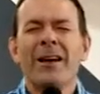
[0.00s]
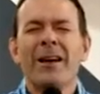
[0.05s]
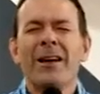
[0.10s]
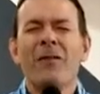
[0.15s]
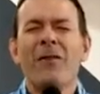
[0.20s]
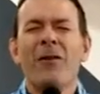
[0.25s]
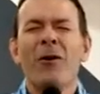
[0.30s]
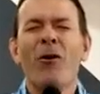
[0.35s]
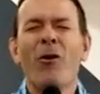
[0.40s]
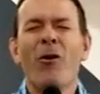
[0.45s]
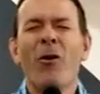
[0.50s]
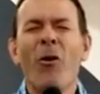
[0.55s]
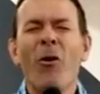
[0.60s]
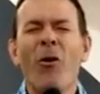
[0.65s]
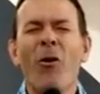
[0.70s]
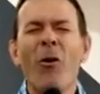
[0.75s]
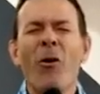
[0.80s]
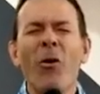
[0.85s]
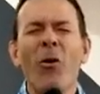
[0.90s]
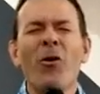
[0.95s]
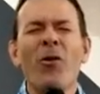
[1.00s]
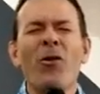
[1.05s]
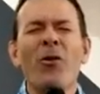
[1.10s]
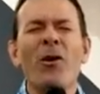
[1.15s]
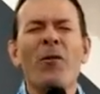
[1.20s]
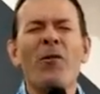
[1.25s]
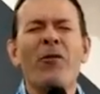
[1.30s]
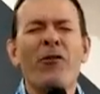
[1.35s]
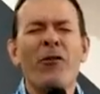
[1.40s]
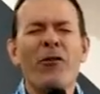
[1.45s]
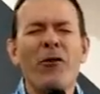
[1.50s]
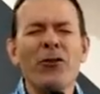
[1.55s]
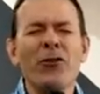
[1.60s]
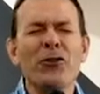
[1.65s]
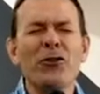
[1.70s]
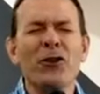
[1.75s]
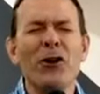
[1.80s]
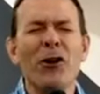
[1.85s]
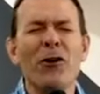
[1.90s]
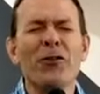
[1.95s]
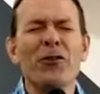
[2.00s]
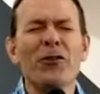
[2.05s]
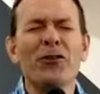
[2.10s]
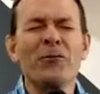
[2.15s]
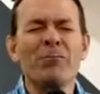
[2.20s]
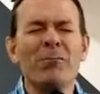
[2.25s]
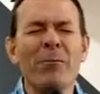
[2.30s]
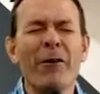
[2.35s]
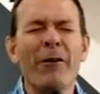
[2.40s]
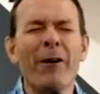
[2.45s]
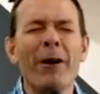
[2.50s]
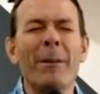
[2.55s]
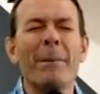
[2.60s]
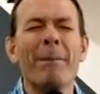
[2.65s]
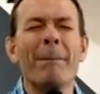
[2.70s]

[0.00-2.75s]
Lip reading: for all the fruits of the Spirit.